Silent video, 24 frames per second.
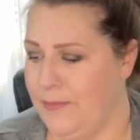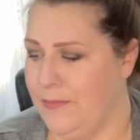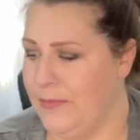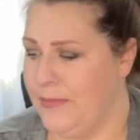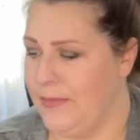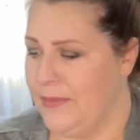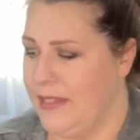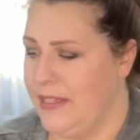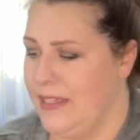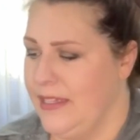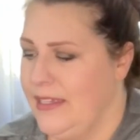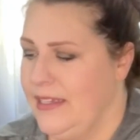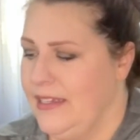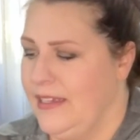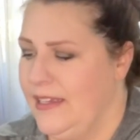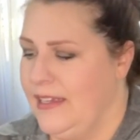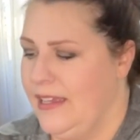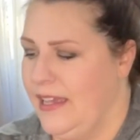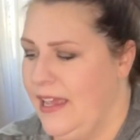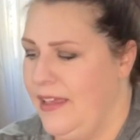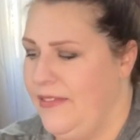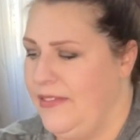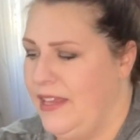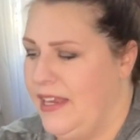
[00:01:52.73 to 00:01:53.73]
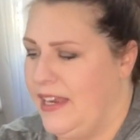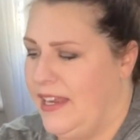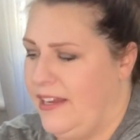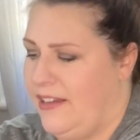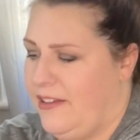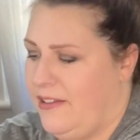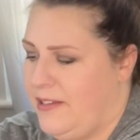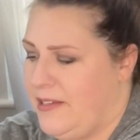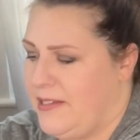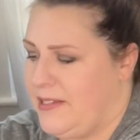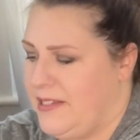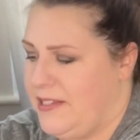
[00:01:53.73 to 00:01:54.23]
And then I
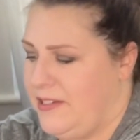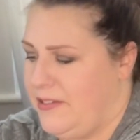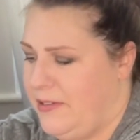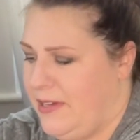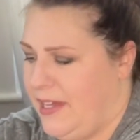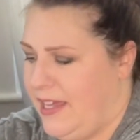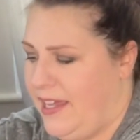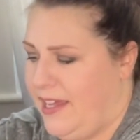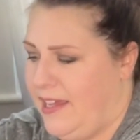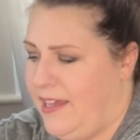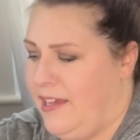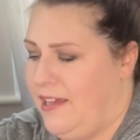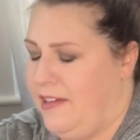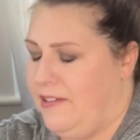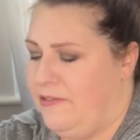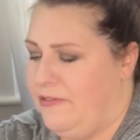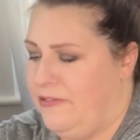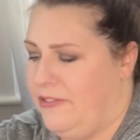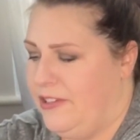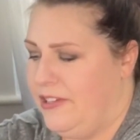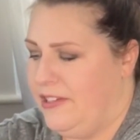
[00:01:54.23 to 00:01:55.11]
also have